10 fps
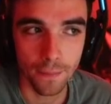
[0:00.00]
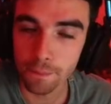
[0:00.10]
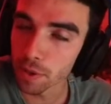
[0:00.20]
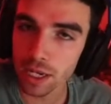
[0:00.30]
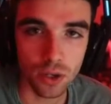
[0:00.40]

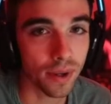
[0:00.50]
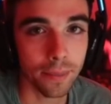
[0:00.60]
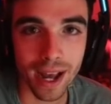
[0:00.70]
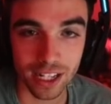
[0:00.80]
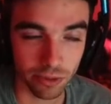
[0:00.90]
but going
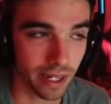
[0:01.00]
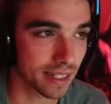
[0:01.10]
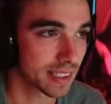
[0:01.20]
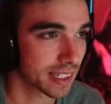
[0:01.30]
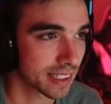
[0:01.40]
max weight at
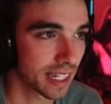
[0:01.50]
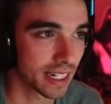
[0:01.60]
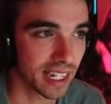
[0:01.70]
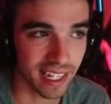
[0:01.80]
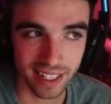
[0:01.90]
6'10"
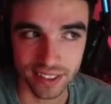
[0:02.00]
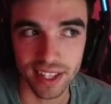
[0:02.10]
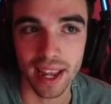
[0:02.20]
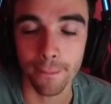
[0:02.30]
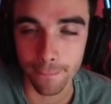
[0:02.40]
is
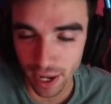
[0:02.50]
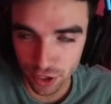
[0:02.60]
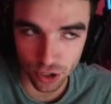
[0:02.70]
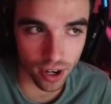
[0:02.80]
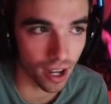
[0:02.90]
a
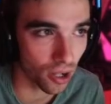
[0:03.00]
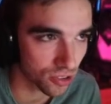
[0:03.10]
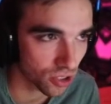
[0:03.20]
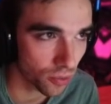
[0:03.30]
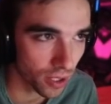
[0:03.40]
major L,
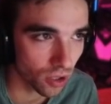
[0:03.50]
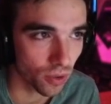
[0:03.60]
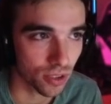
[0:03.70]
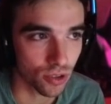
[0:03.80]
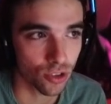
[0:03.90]
so we're going
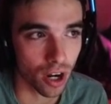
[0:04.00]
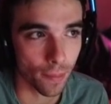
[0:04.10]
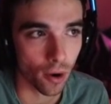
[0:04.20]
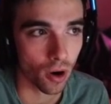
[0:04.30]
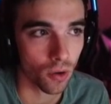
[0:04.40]
to drop
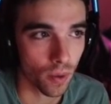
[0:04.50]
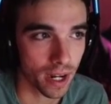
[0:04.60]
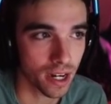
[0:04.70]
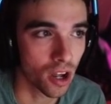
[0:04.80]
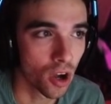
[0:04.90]
our
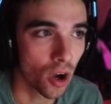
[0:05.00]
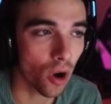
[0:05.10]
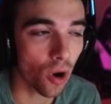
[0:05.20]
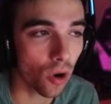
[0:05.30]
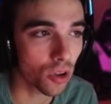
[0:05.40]
weight
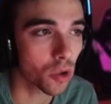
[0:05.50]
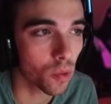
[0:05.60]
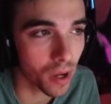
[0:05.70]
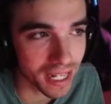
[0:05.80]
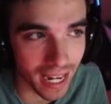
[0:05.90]
all the
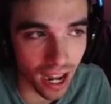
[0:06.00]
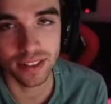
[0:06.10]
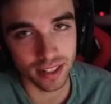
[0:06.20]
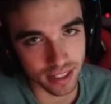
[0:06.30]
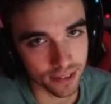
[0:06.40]
way down.
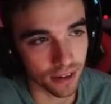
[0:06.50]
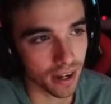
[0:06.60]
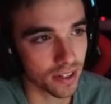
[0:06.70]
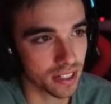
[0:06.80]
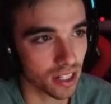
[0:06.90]
65
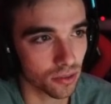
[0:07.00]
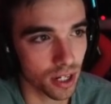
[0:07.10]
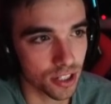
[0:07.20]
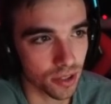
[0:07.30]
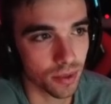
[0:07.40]

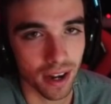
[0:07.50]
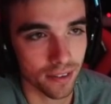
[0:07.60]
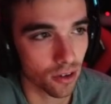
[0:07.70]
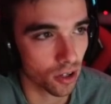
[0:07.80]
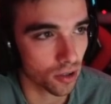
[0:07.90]
acceleration with 5
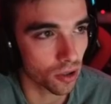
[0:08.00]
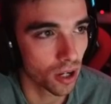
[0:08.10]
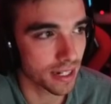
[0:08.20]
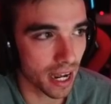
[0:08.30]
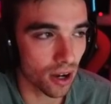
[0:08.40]
vertical.
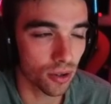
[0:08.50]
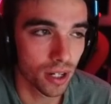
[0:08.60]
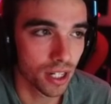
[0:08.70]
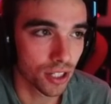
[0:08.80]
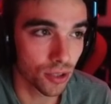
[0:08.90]
Now,
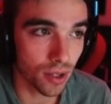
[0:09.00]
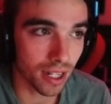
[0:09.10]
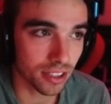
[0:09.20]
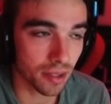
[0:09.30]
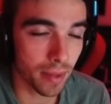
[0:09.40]
you
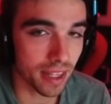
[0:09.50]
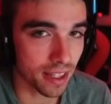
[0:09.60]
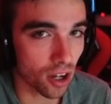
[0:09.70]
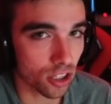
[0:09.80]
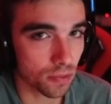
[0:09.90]
guys could make the
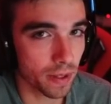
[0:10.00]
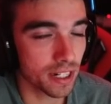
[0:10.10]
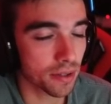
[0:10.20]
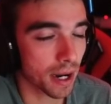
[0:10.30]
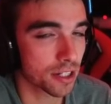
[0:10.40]
all speed
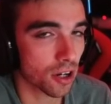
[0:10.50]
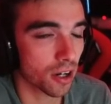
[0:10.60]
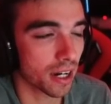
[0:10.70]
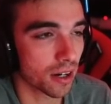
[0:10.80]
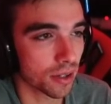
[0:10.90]
try chart
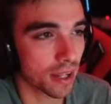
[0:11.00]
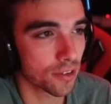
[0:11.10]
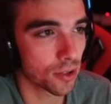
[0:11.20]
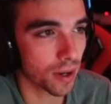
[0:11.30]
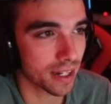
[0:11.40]
and it'll give
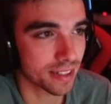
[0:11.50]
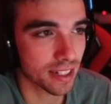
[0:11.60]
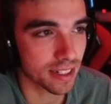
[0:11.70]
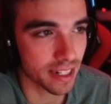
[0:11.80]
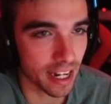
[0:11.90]
you a
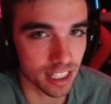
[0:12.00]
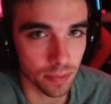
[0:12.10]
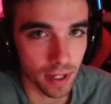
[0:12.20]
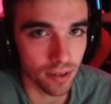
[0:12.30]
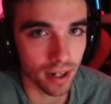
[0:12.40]
68
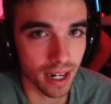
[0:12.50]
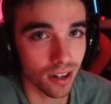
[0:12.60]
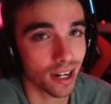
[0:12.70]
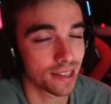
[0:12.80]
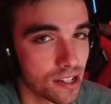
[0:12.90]
speed right now,
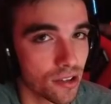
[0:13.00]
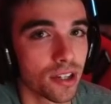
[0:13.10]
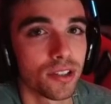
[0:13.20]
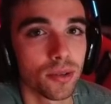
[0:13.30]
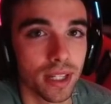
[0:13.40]
and could
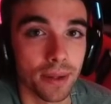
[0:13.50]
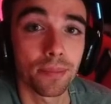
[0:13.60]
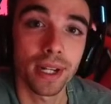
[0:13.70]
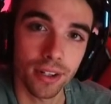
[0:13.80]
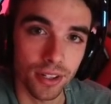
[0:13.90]
do the
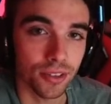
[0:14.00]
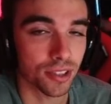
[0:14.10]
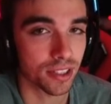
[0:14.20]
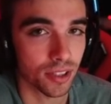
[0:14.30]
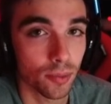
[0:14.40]
imperial
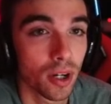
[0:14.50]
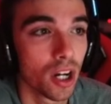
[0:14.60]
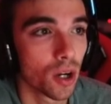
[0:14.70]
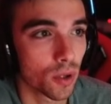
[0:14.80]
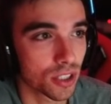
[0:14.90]
system,
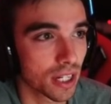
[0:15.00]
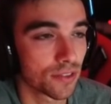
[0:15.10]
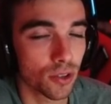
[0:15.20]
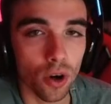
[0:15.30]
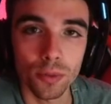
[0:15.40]
which gives
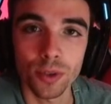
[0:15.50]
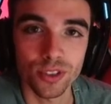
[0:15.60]
you almost